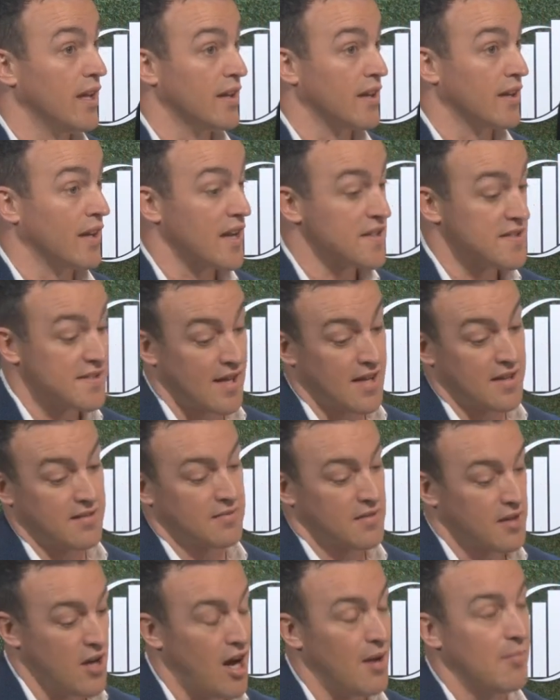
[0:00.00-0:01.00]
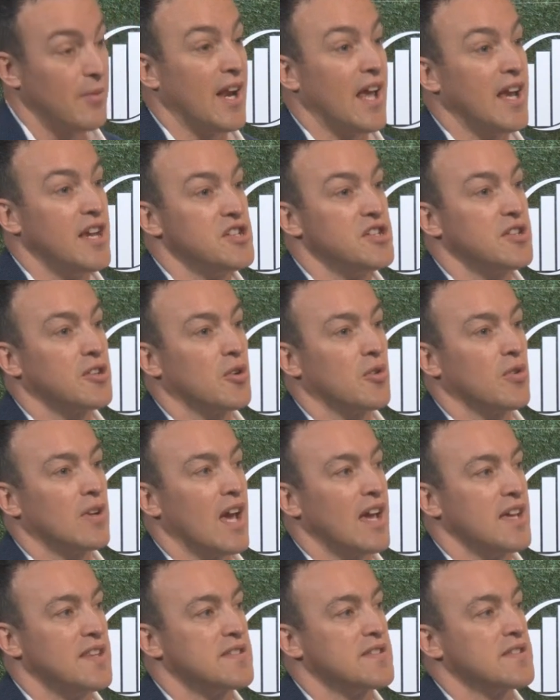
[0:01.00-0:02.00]
And I guess that combination
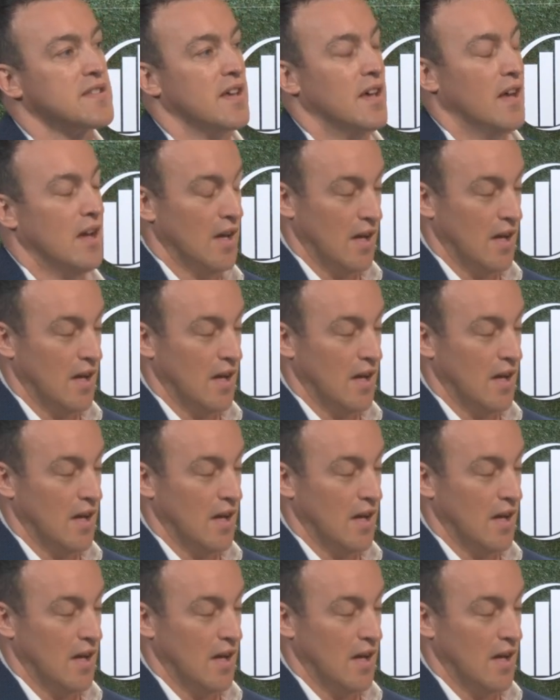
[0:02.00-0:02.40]
creates,